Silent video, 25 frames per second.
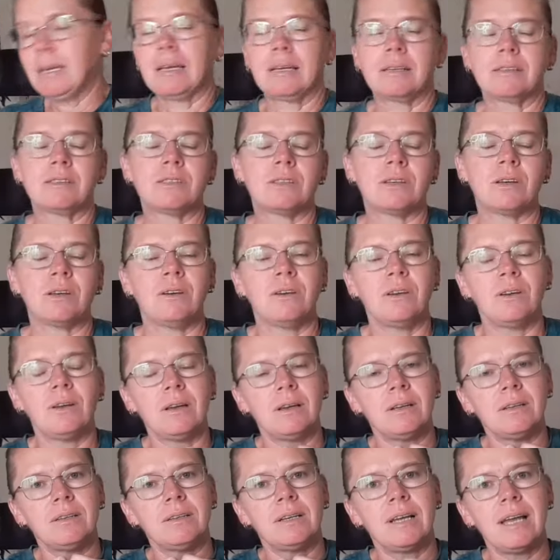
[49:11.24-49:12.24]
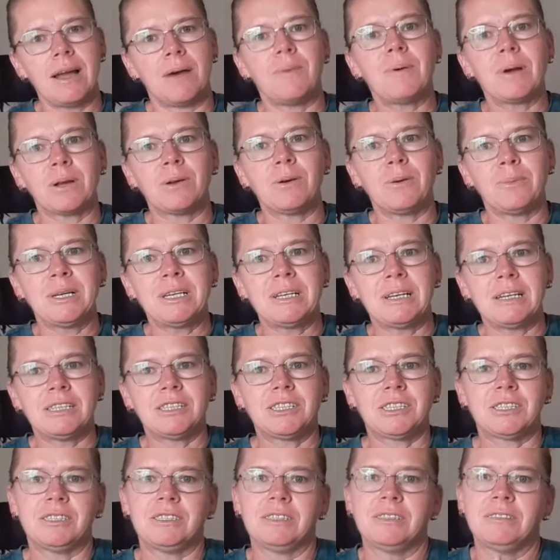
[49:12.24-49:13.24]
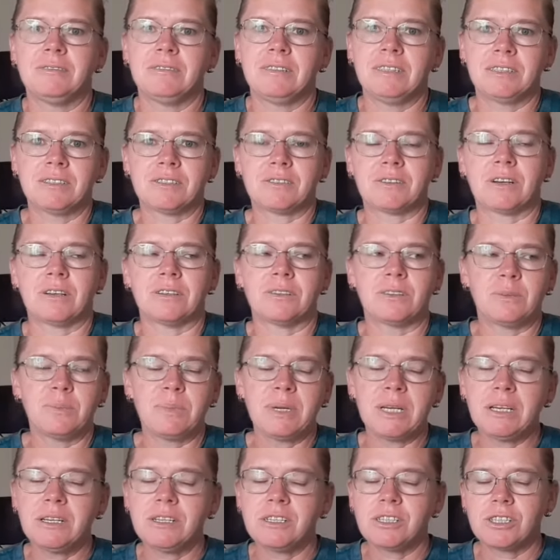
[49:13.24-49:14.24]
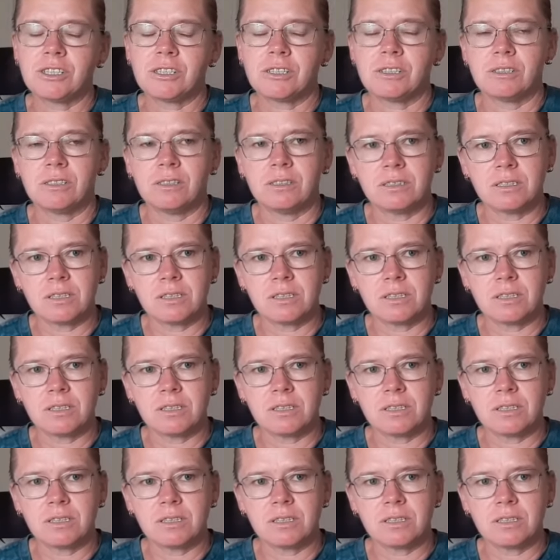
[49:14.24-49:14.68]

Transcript: yeah, so our accommodation is right on the beach,